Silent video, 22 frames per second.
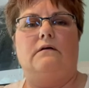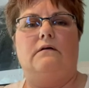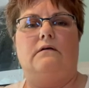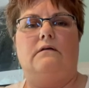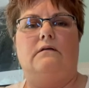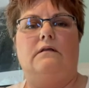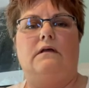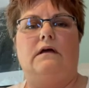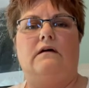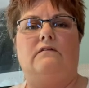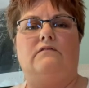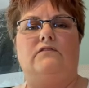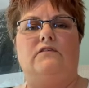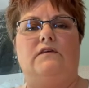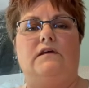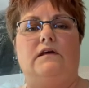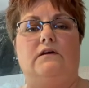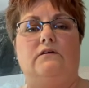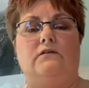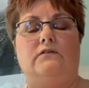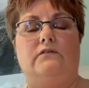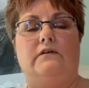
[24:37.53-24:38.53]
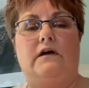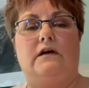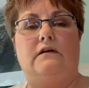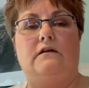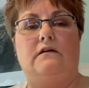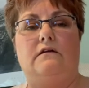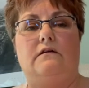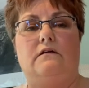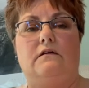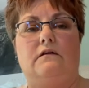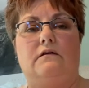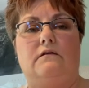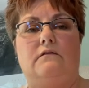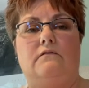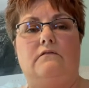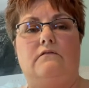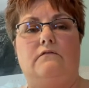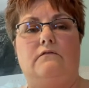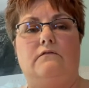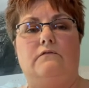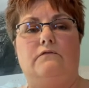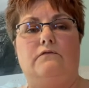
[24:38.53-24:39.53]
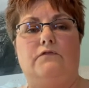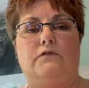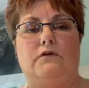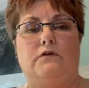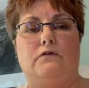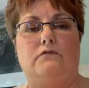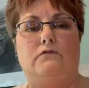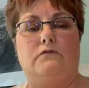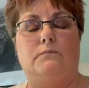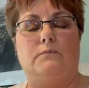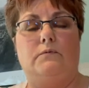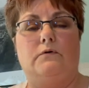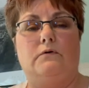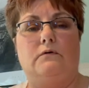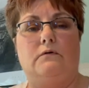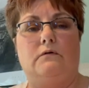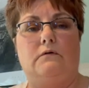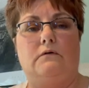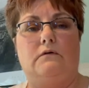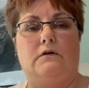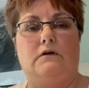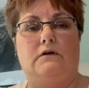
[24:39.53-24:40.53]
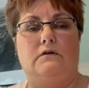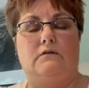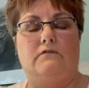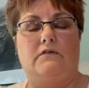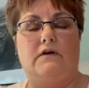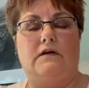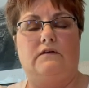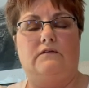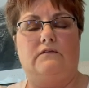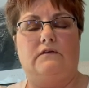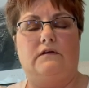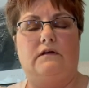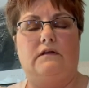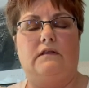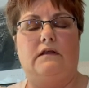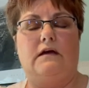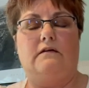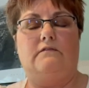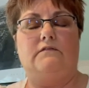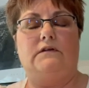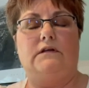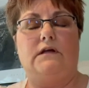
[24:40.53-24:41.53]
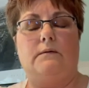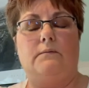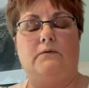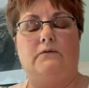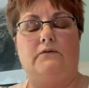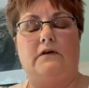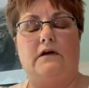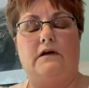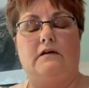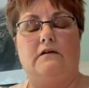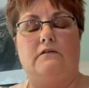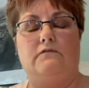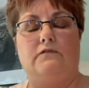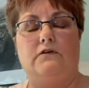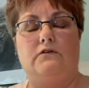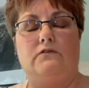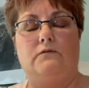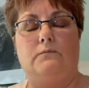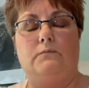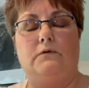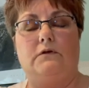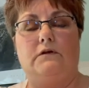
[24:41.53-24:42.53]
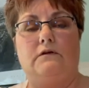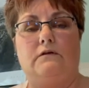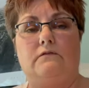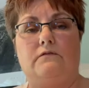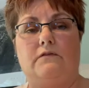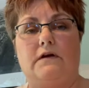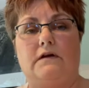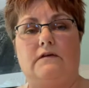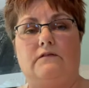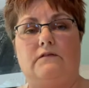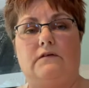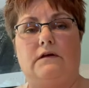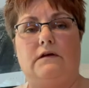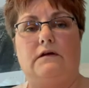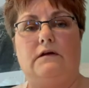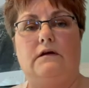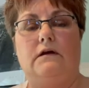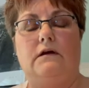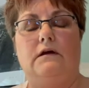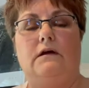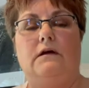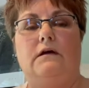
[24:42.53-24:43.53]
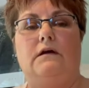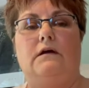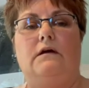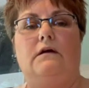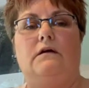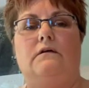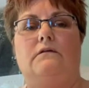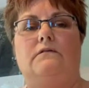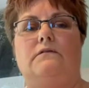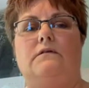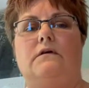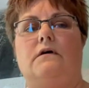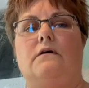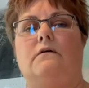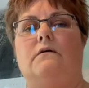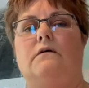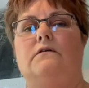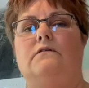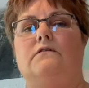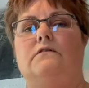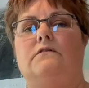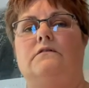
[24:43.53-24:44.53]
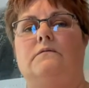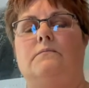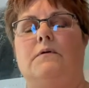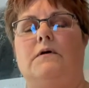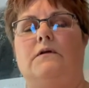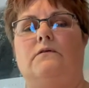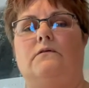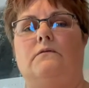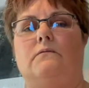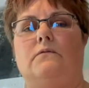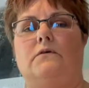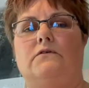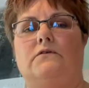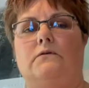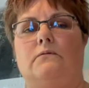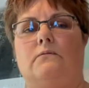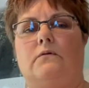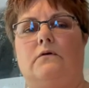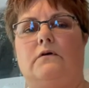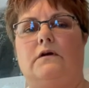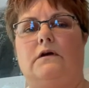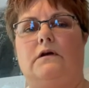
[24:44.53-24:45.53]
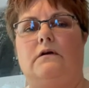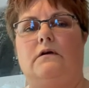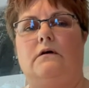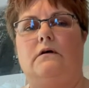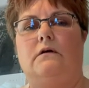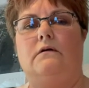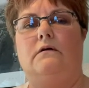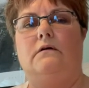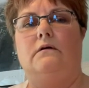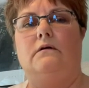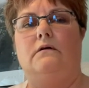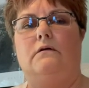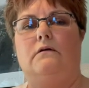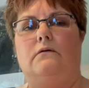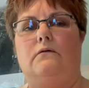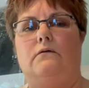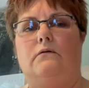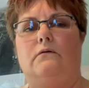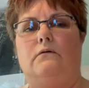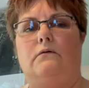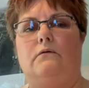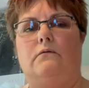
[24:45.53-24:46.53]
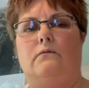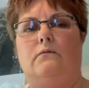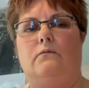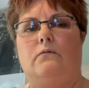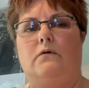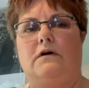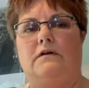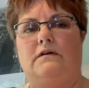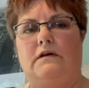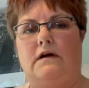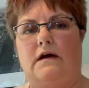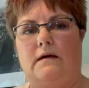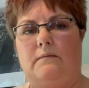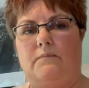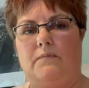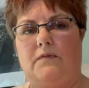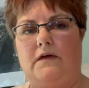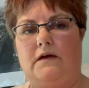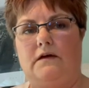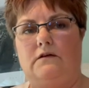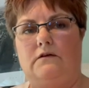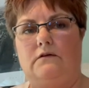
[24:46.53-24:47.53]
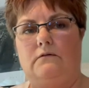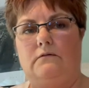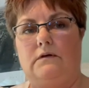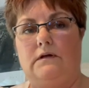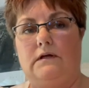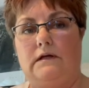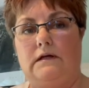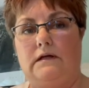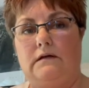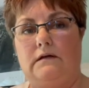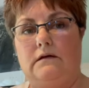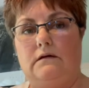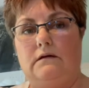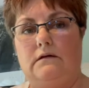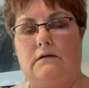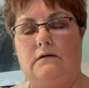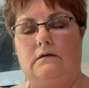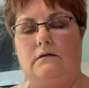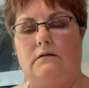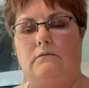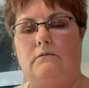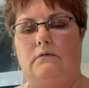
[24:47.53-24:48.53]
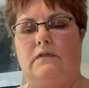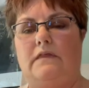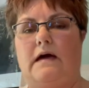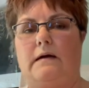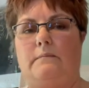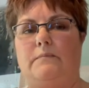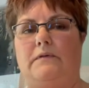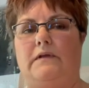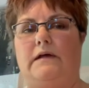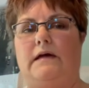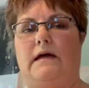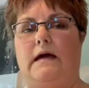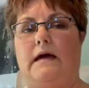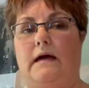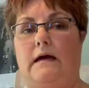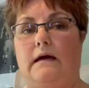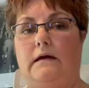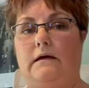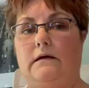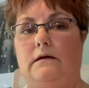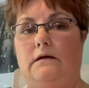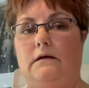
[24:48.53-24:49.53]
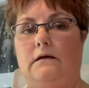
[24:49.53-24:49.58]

they have single-sided fusible interfacing, they have double-sided fusible interfacing. So it just depends on what you're working on, what type that you need. With applique,